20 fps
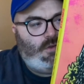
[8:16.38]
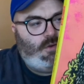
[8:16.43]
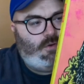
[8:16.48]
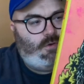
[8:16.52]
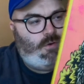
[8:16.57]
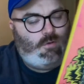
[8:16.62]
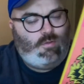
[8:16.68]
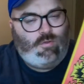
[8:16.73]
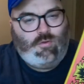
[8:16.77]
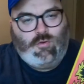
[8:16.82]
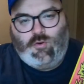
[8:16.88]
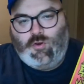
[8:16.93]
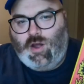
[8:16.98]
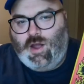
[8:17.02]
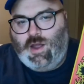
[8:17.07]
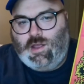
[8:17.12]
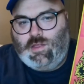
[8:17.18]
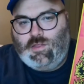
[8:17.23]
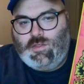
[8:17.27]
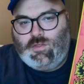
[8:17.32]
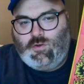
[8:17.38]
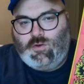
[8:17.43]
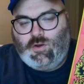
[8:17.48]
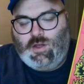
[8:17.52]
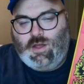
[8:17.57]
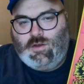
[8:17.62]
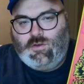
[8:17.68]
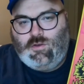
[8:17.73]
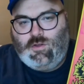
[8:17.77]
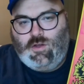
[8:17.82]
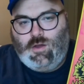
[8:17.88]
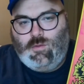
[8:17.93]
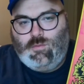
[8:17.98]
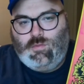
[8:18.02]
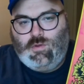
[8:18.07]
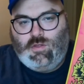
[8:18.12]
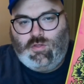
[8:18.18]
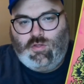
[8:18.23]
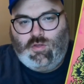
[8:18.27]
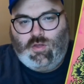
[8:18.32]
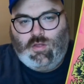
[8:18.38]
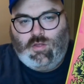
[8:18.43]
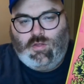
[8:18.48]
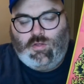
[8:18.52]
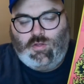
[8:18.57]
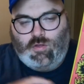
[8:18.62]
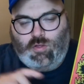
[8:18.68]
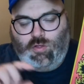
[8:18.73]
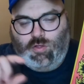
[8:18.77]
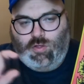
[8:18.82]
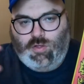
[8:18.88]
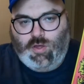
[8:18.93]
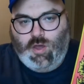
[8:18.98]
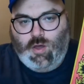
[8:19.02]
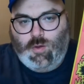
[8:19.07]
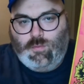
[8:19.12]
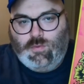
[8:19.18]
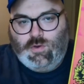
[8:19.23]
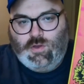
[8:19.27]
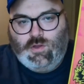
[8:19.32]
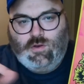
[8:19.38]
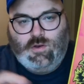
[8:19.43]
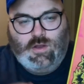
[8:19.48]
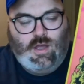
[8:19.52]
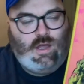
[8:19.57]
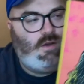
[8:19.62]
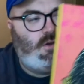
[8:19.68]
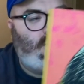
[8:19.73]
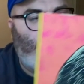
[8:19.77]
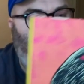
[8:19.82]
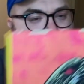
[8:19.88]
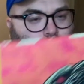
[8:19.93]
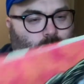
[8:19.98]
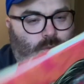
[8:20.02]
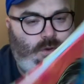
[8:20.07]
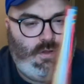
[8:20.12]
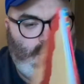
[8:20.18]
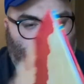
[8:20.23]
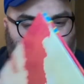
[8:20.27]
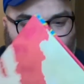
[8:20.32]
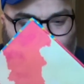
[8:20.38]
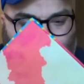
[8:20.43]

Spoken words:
of the nerds are crying that they're not dubbed. It's subbed, not dubbed.